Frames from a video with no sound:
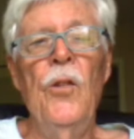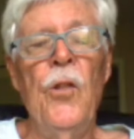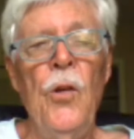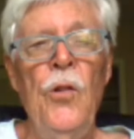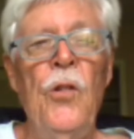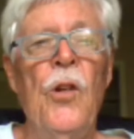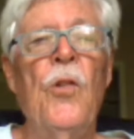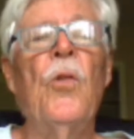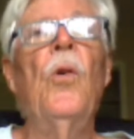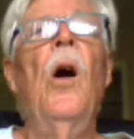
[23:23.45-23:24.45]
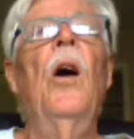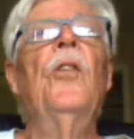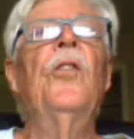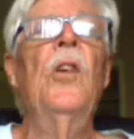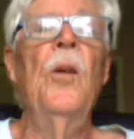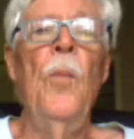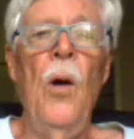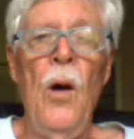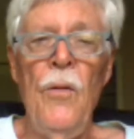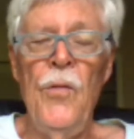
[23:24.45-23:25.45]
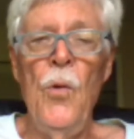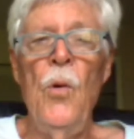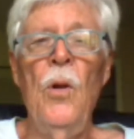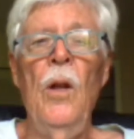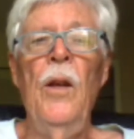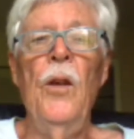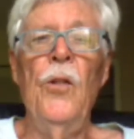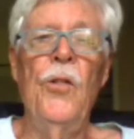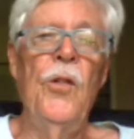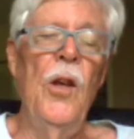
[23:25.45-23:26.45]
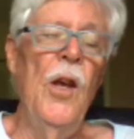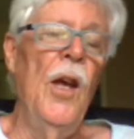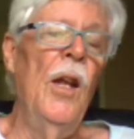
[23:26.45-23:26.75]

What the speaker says: So you should cross him off your list,